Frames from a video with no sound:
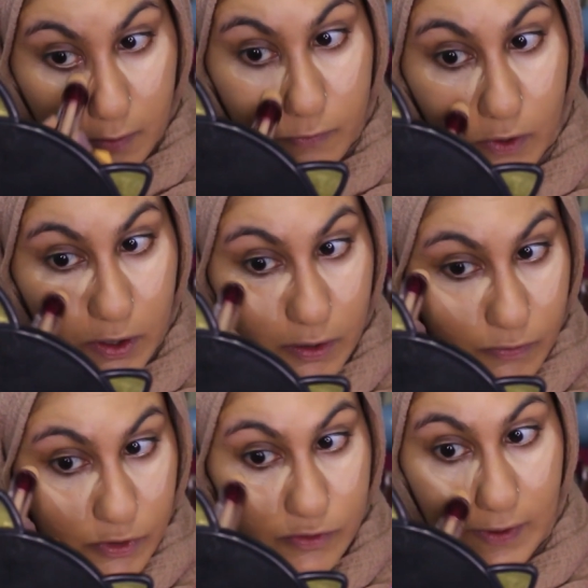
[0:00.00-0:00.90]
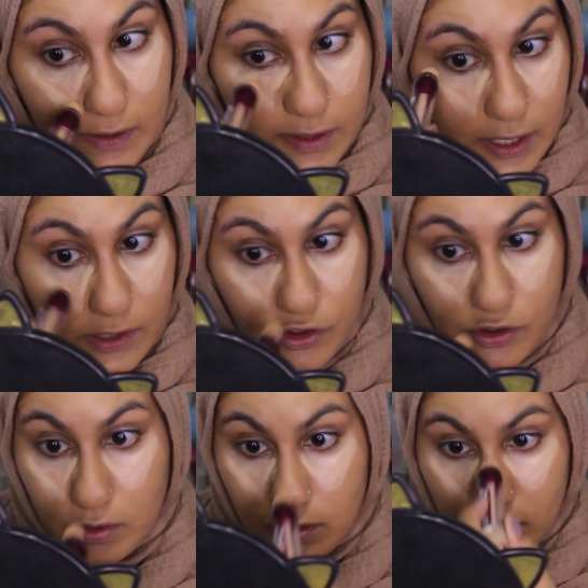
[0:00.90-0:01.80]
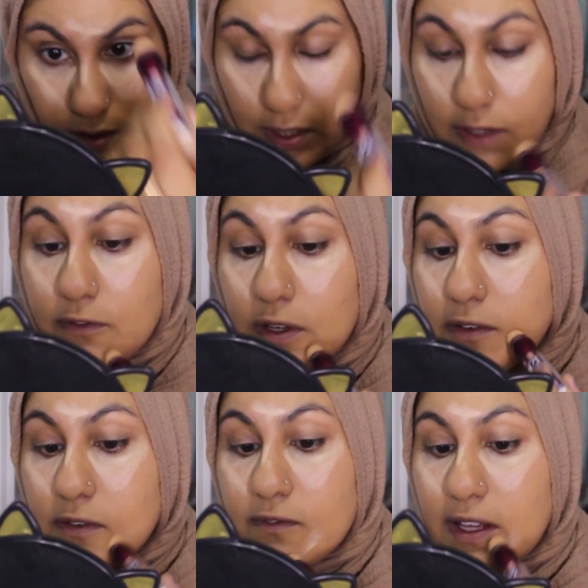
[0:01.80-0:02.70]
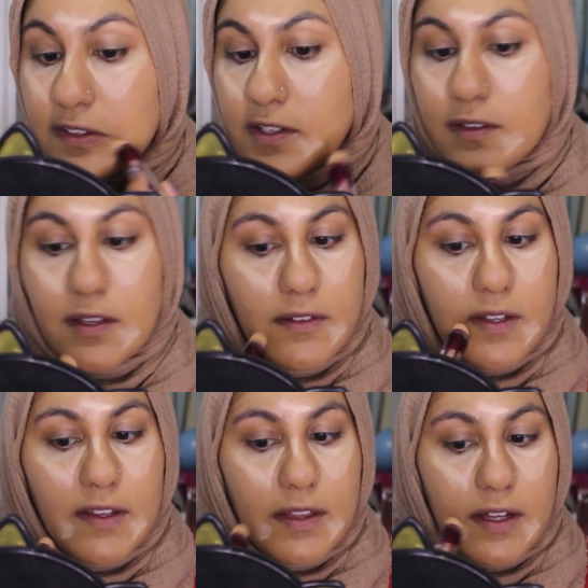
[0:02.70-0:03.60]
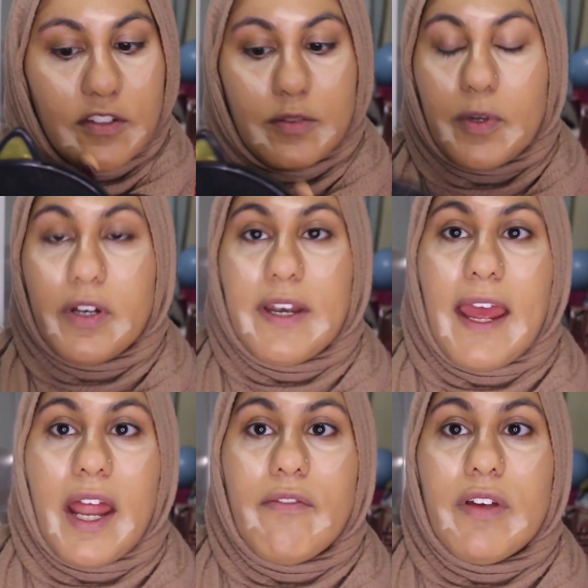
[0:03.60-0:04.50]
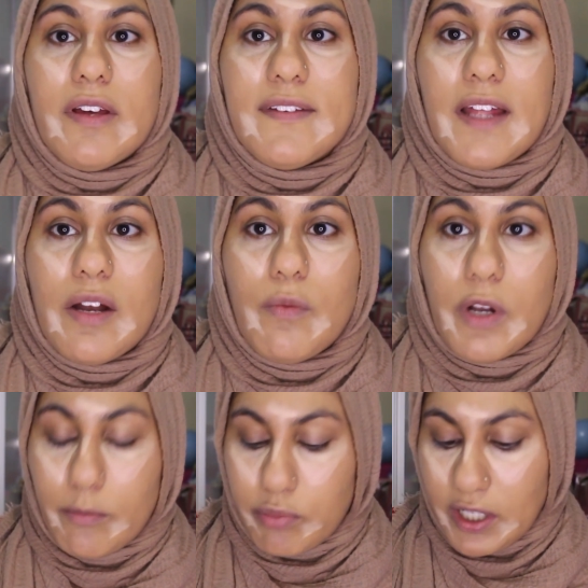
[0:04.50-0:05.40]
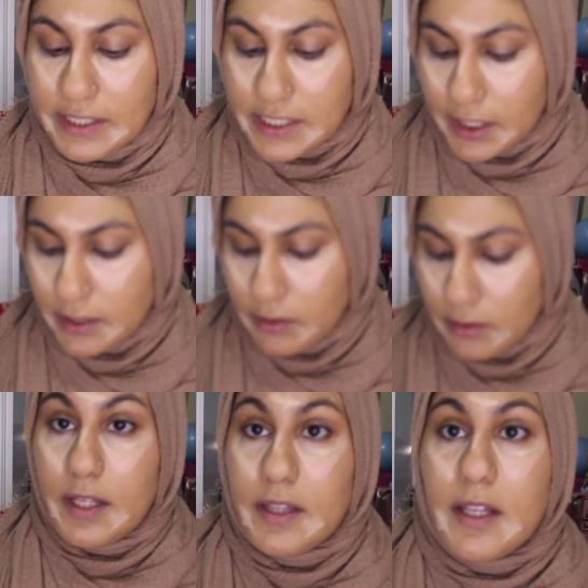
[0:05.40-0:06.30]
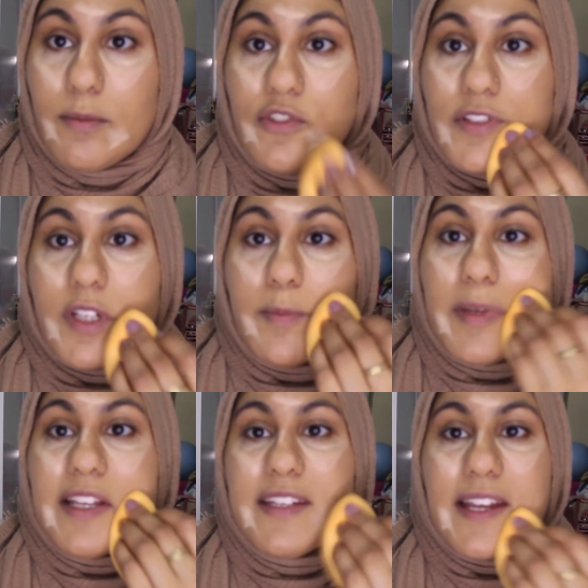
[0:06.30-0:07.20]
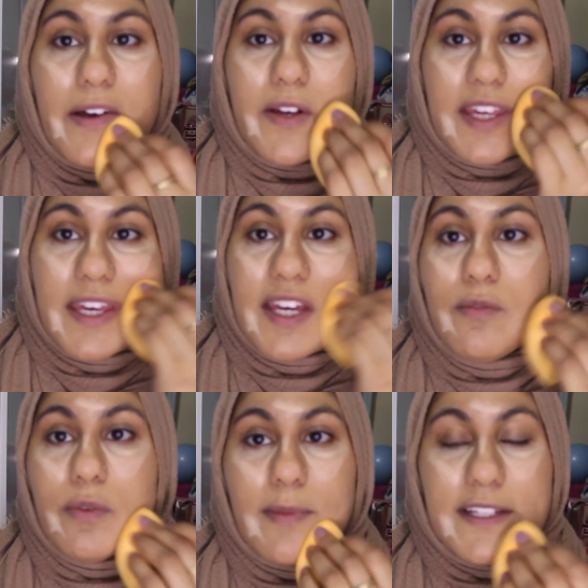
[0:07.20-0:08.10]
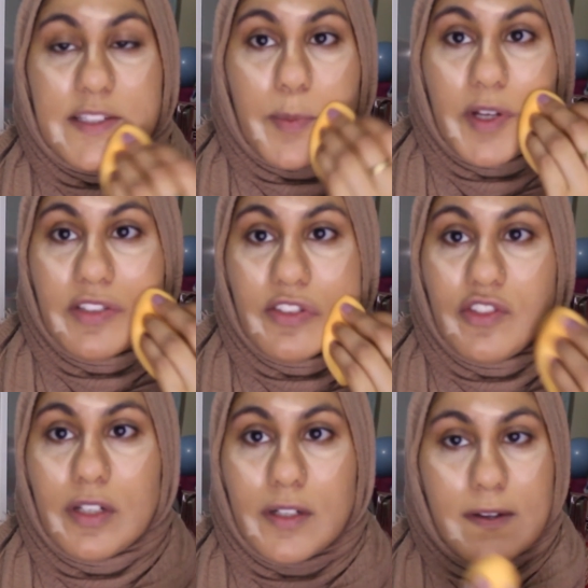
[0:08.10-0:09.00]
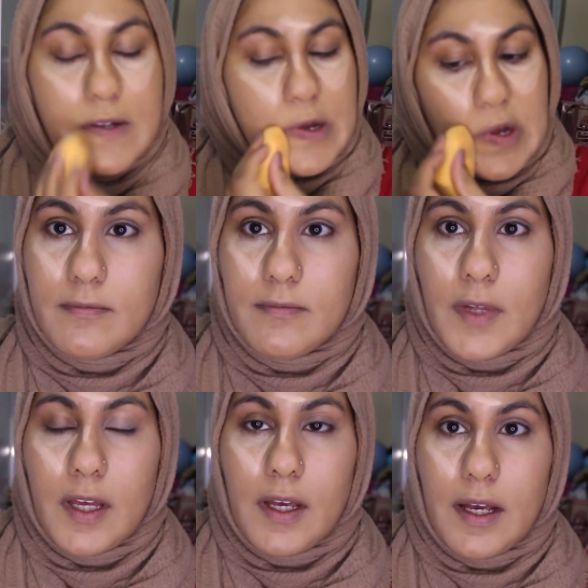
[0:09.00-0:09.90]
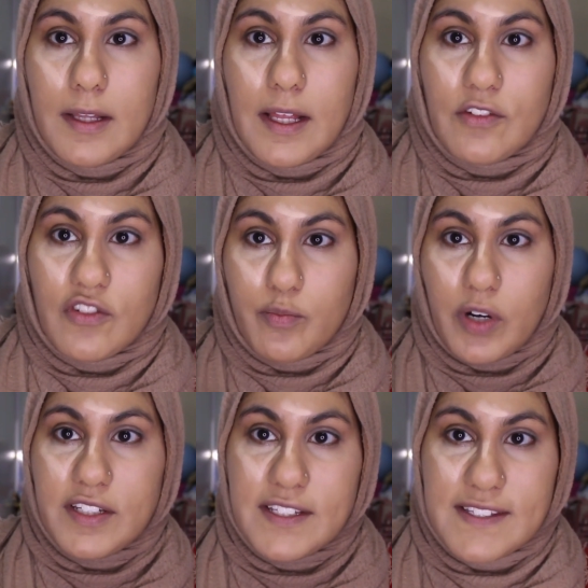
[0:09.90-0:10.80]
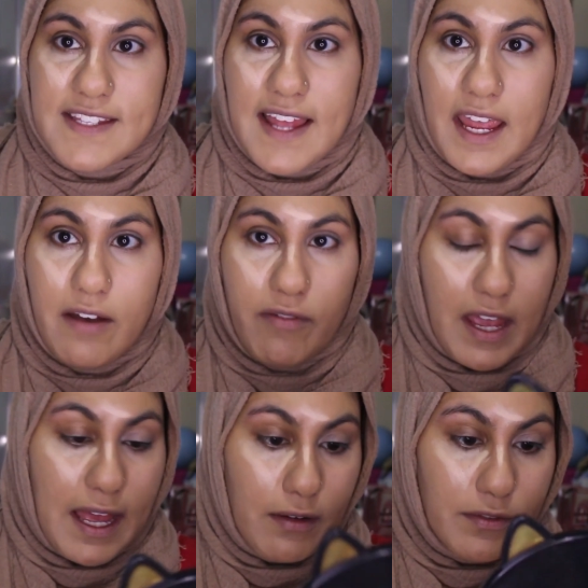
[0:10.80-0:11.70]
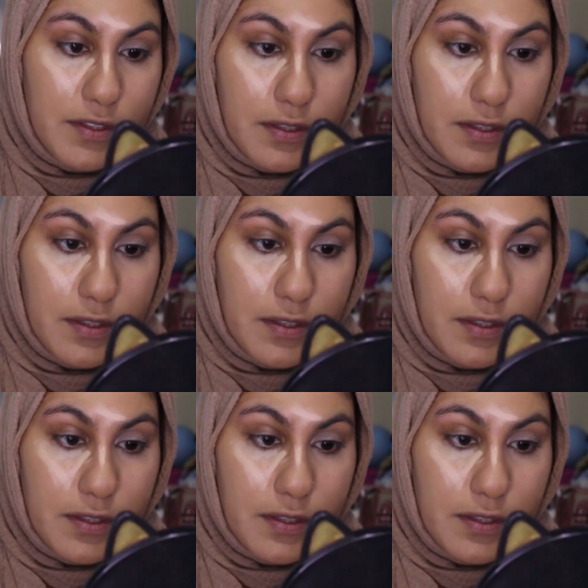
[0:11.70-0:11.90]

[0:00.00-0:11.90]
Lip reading: fuller coverage foundation, like for events and things like that. Just put in areas that I want to brighten, and then I'm just going to blend it out again with my sponge. And that just brightens that area out.